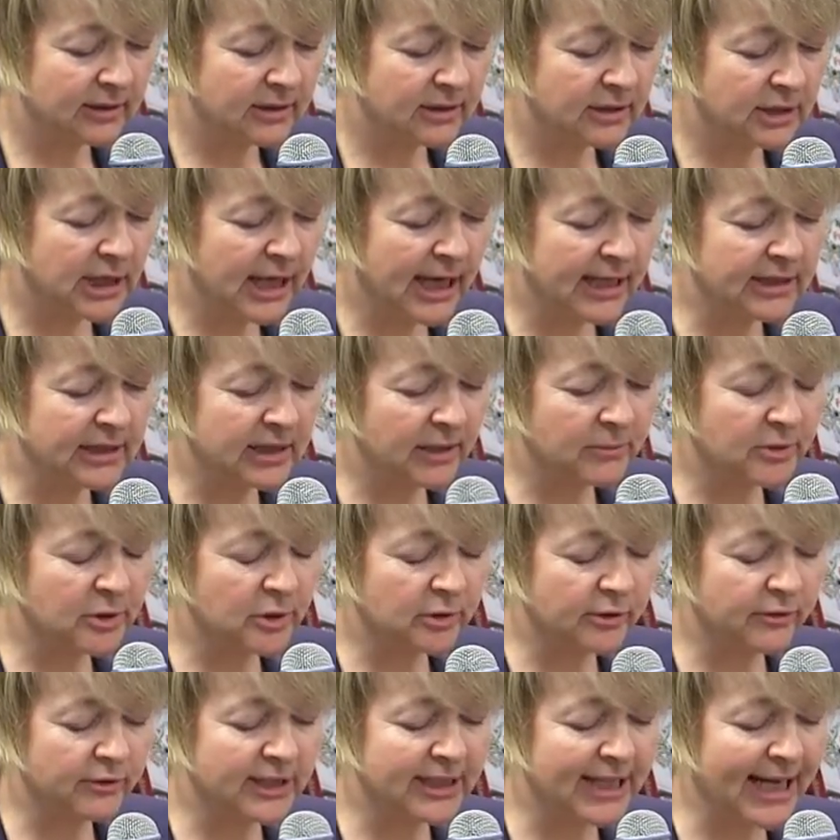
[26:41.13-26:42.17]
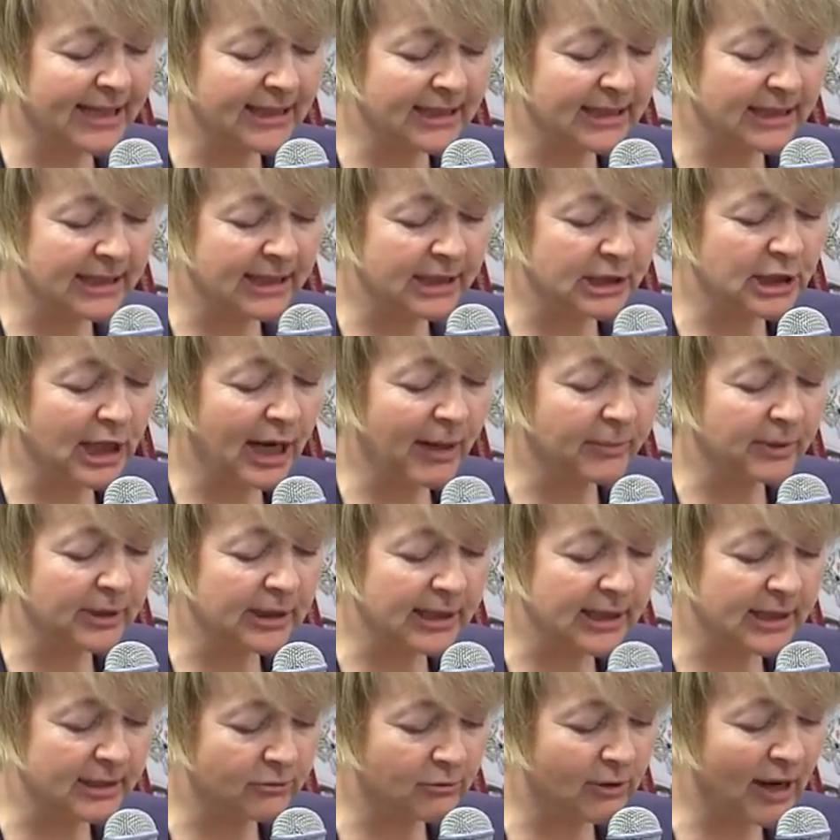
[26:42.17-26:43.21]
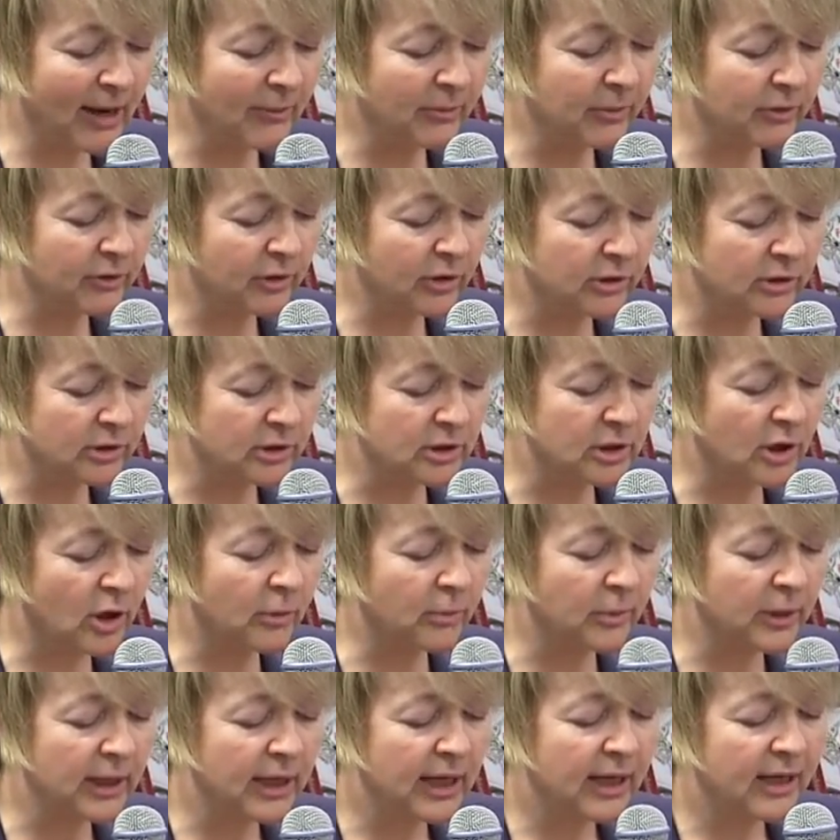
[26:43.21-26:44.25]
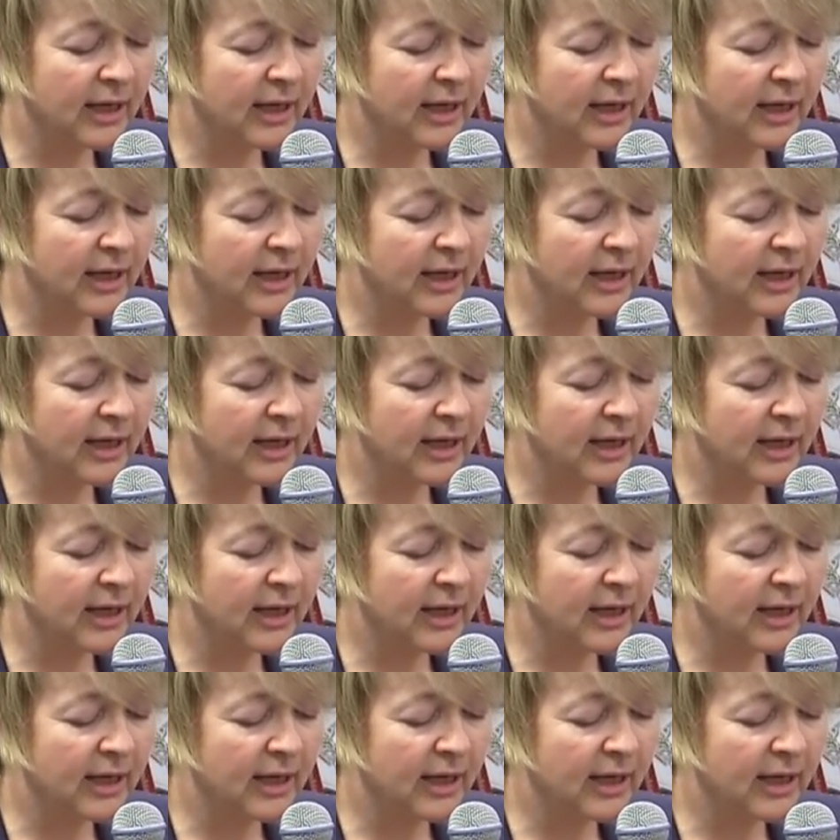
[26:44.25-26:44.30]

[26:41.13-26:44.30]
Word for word: She had some sort of satiny Japanese wrapper on top,